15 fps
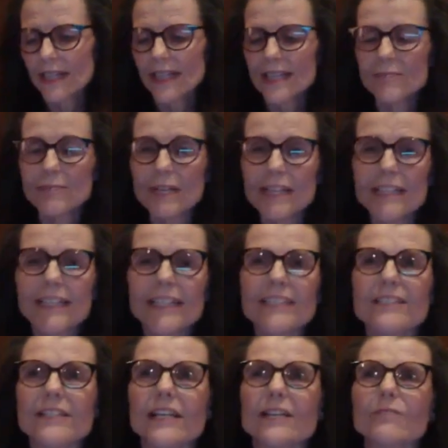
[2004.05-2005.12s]
in my
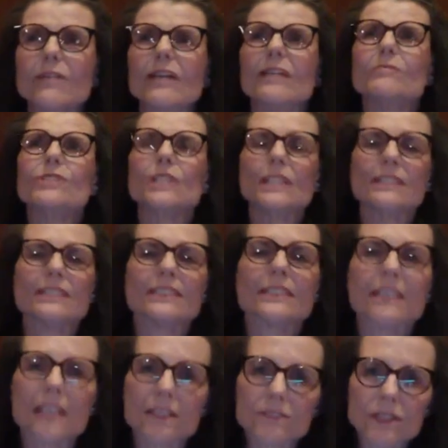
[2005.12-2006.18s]
case I I'm just
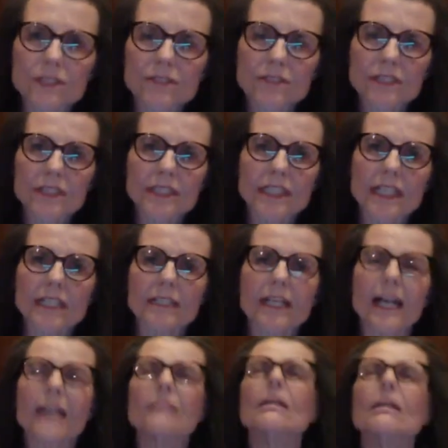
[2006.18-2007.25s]
in love with the villanelle
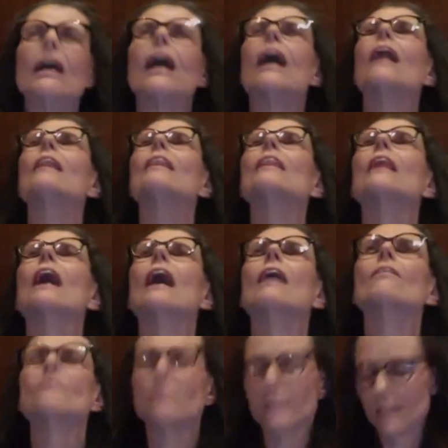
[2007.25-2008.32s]
I I
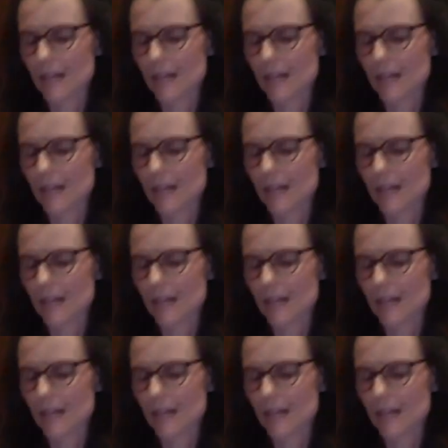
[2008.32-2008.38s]
love